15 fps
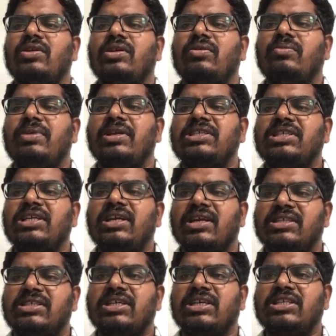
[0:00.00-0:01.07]
basic
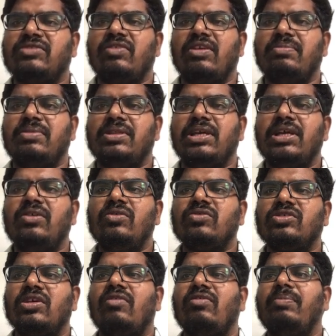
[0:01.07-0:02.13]
constructs will be there to
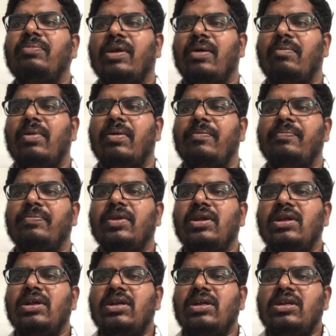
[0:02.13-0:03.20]
solve a problem.
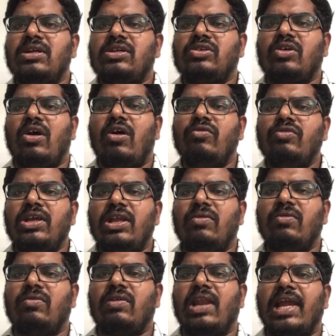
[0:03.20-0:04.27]
So how they
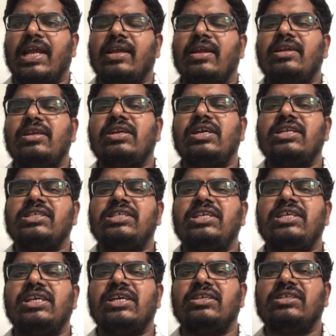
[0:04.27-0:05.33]
look like? You can see
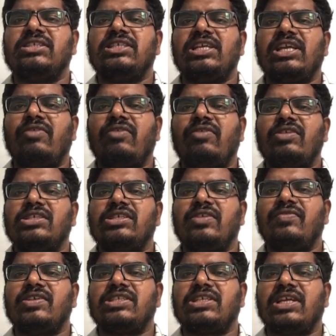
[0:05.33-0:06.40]
here, sequence is the
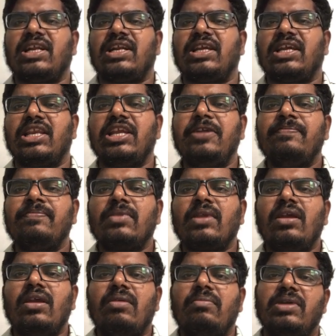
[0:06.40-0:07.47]
first category.
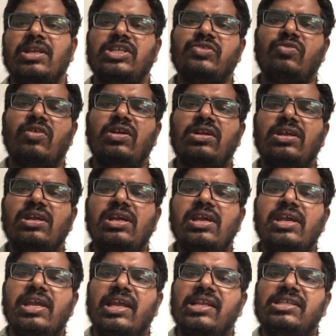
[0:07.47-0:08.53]
Means what?
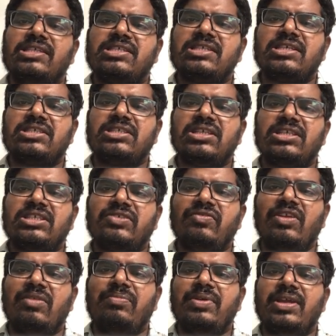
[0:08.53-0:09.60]
Instructions
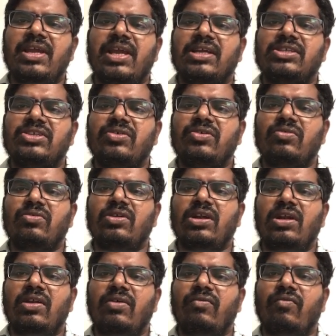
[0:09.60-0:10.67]
will be
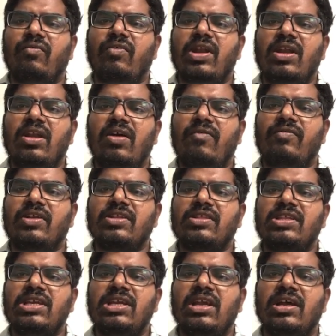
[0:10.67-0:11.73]
executed one after
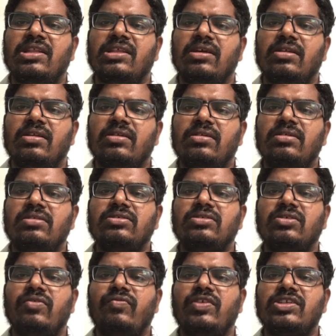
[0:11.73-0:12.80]
the other.
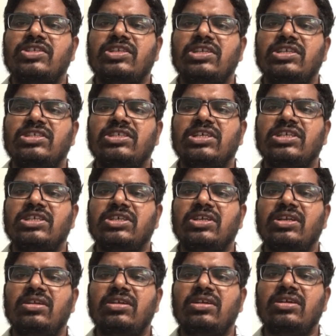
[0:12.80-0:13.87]
So first
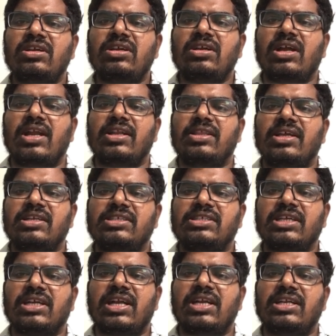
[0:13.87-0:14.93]
instruction, and then
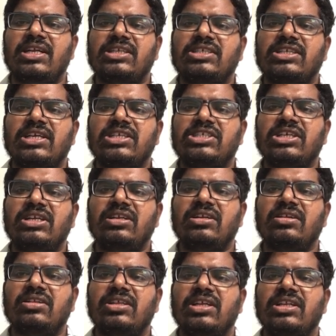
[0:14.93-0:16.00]
second instruction,
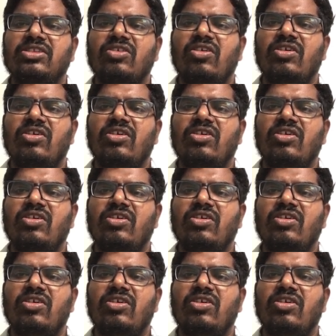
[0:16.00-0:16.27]
then third